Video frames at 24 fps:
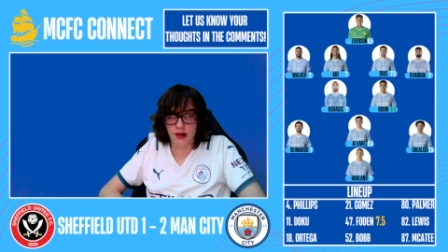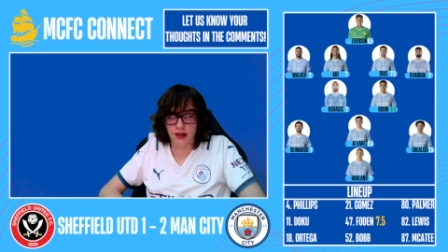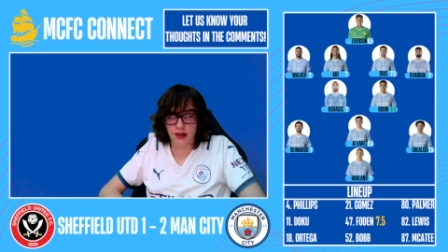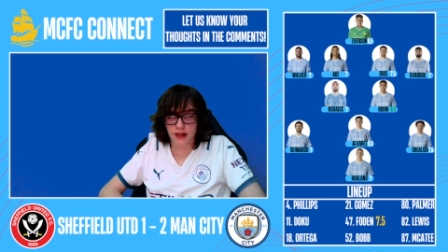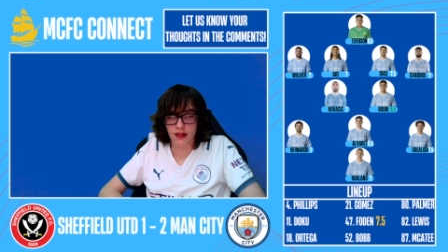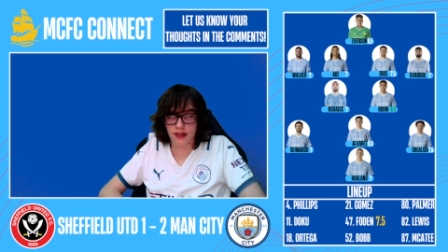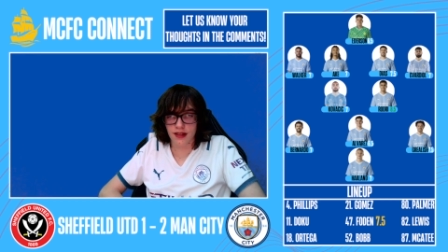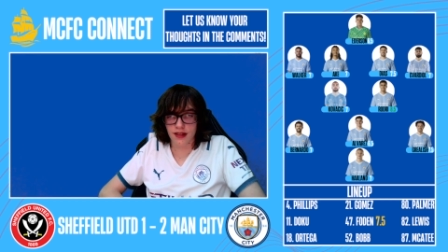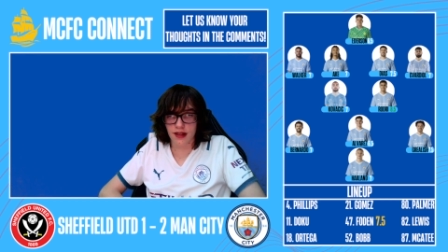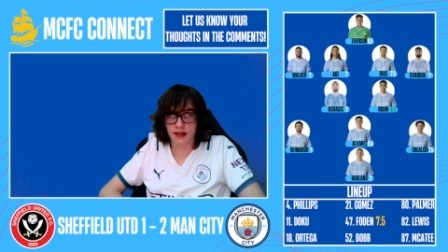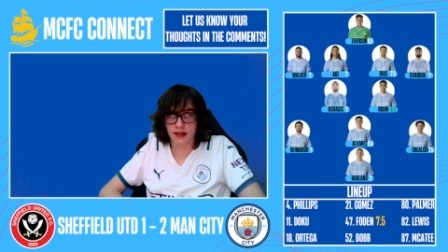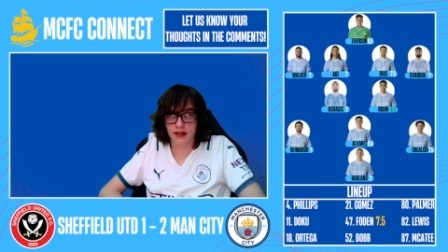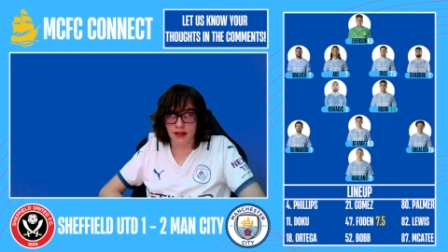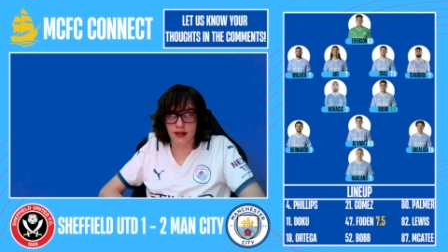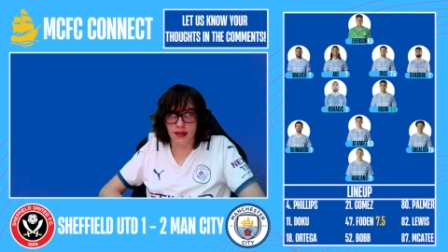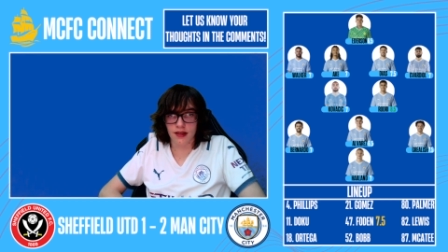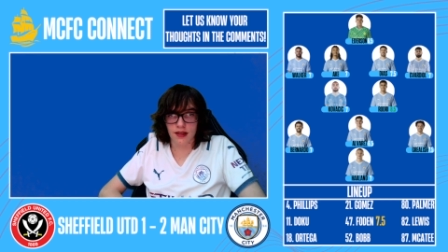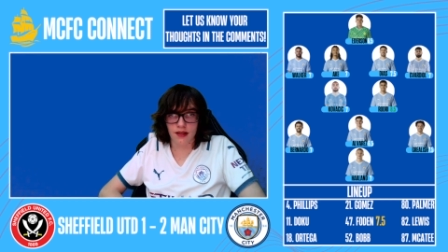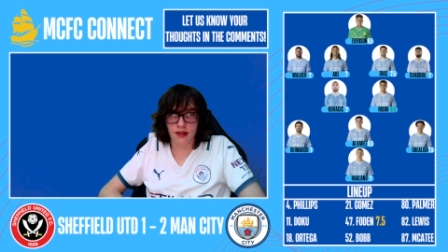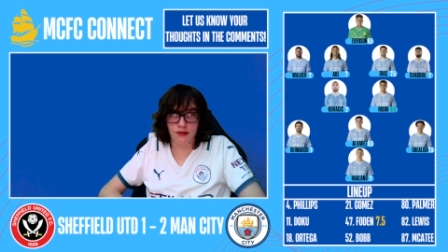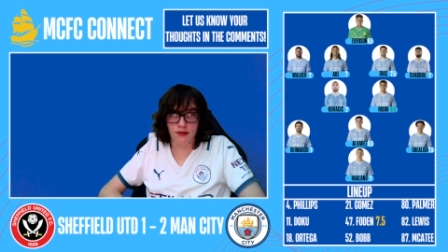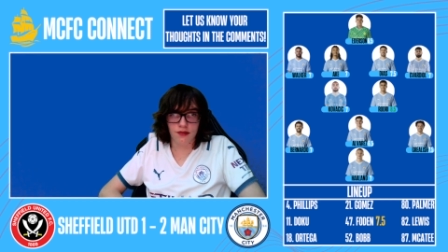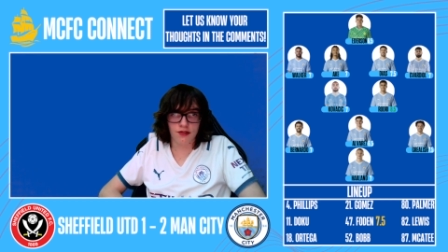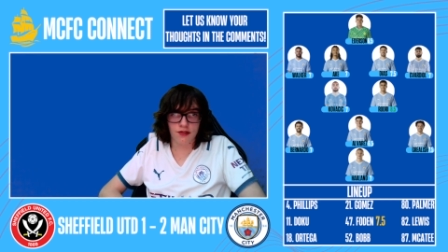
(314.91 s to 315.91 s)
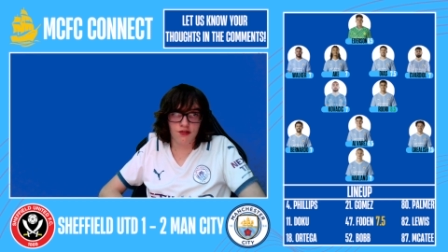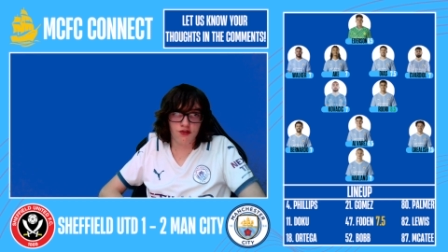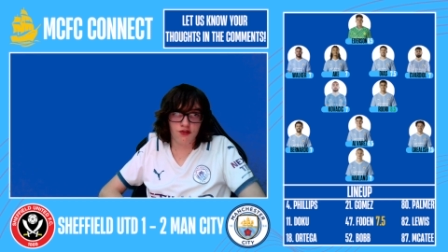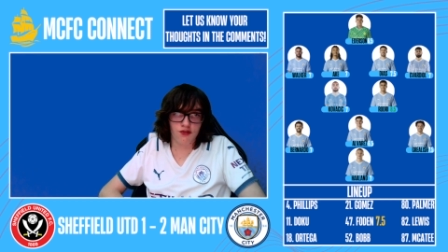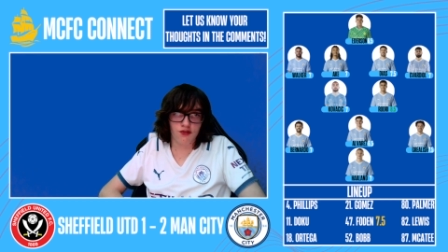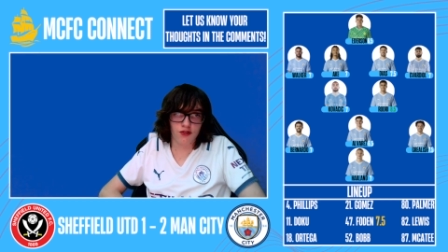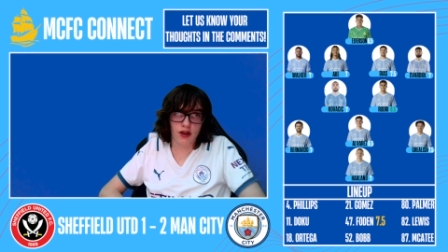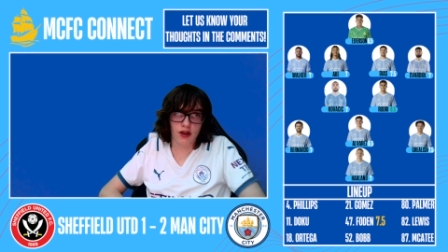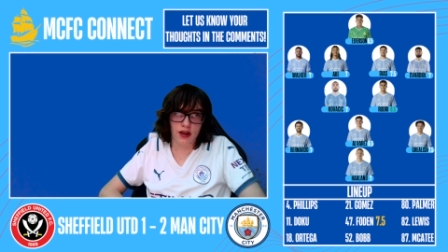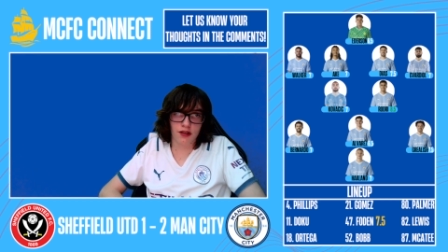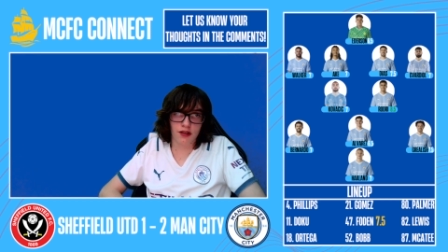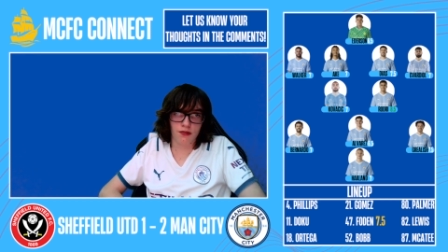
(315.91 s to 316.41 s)
sadly, which
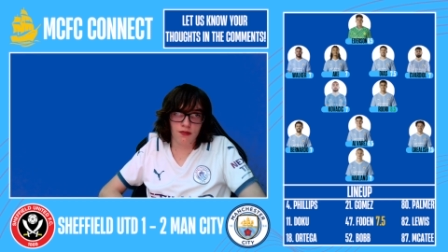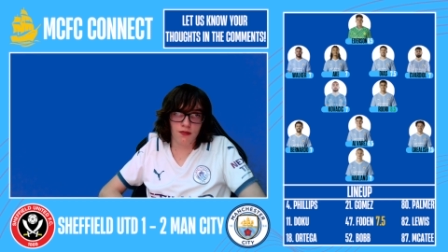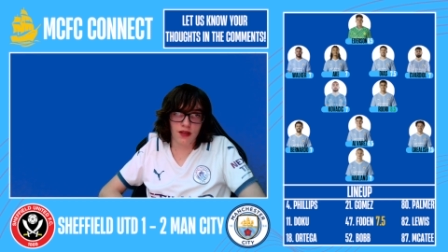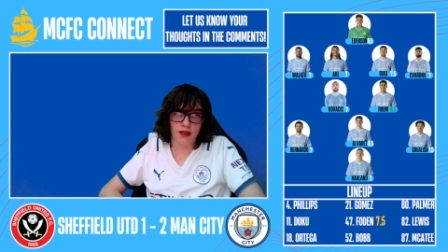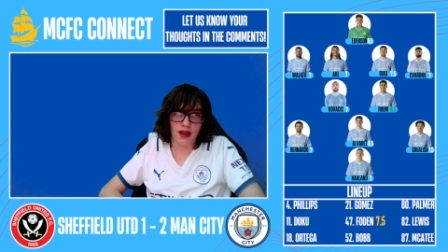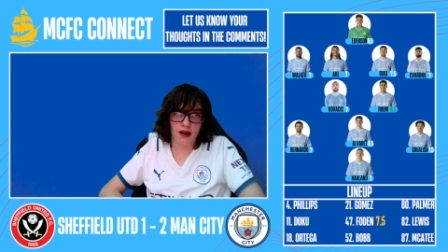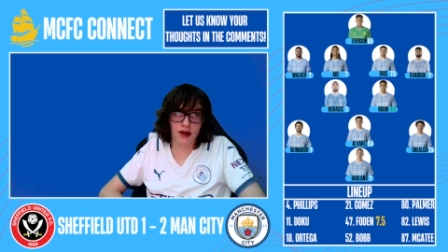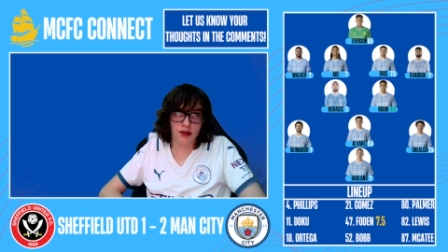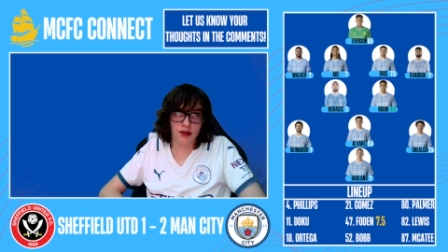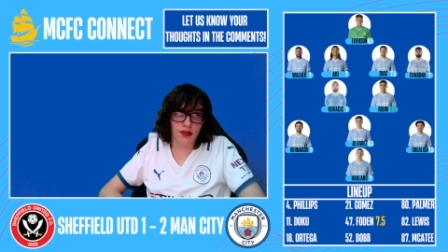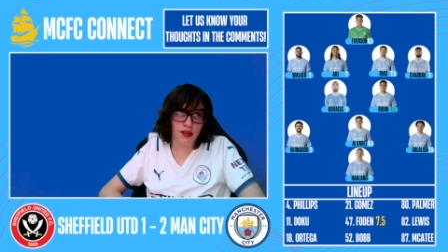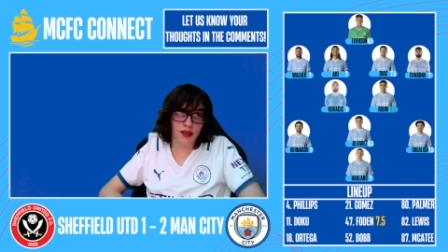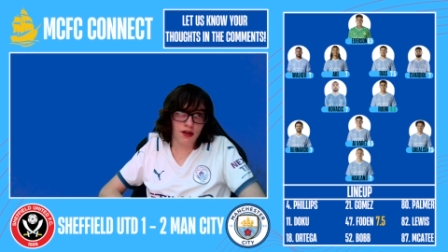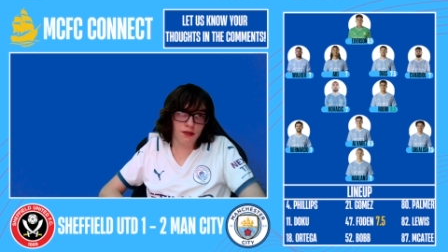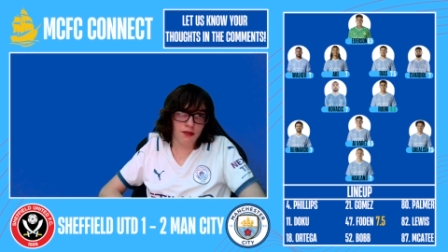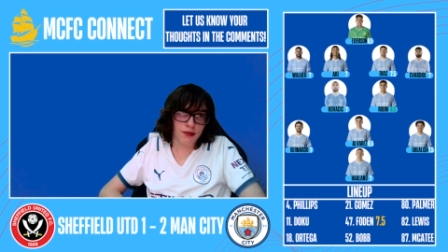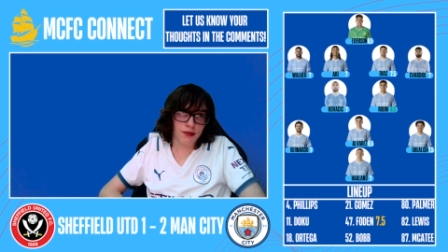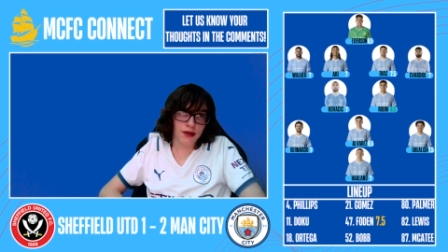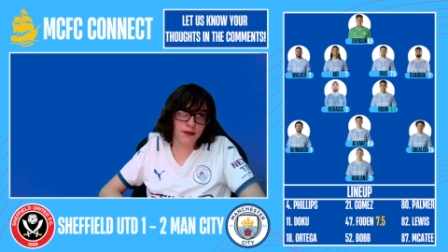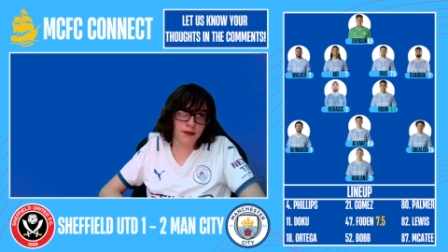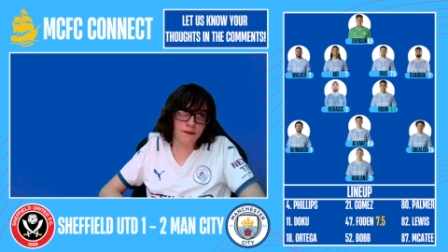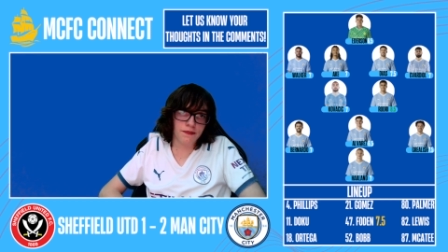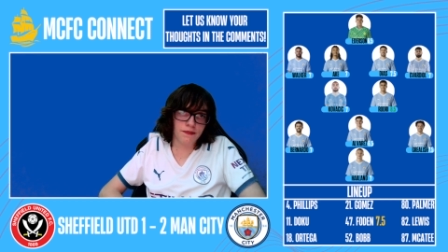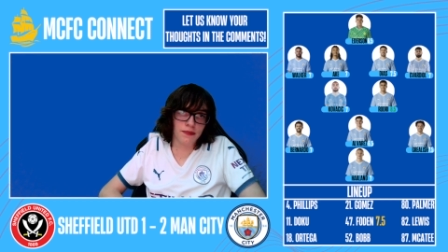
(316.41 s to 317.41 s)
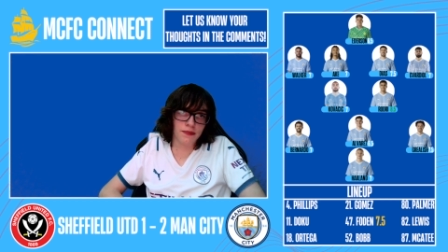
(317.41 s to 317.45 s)
drags him down a little bit.